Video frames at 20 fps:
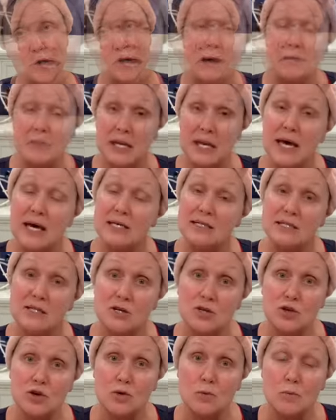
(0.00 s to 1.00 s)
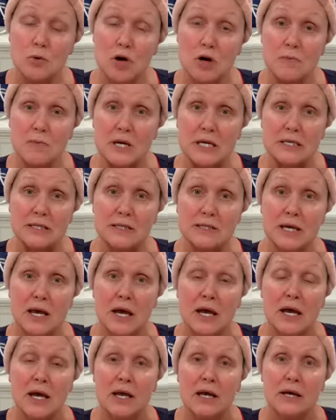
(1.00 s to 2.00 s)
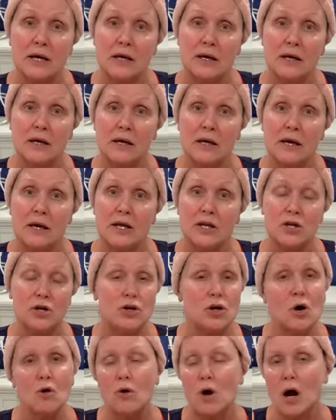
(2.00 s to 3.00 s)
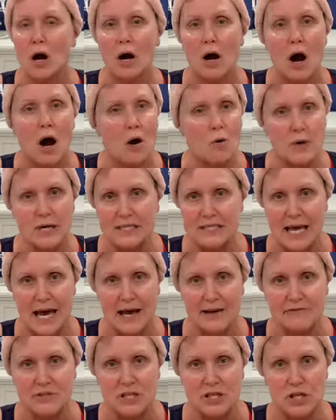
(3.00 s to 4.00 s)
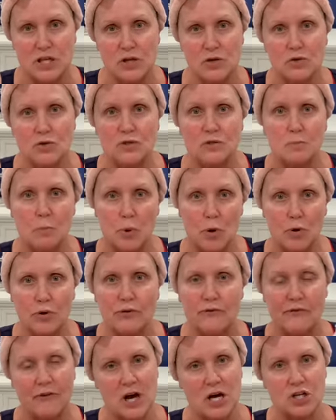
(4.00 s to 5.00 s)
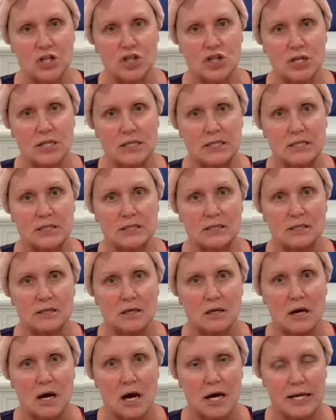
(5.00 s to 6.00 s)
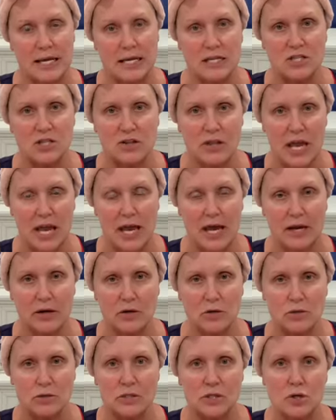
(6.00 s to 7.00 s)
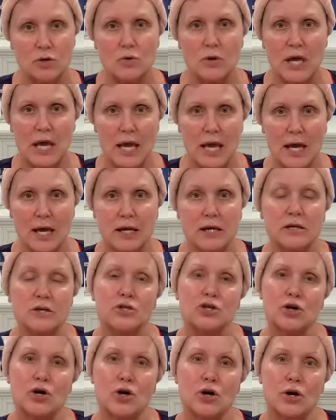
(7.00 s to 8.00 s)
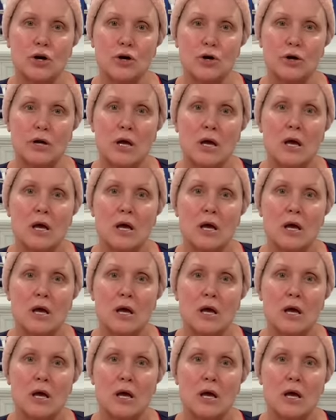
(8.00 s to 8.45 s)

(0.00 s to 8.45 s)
and because they're dual purpose, you don't always have to use both functions on each of the handles. You can turn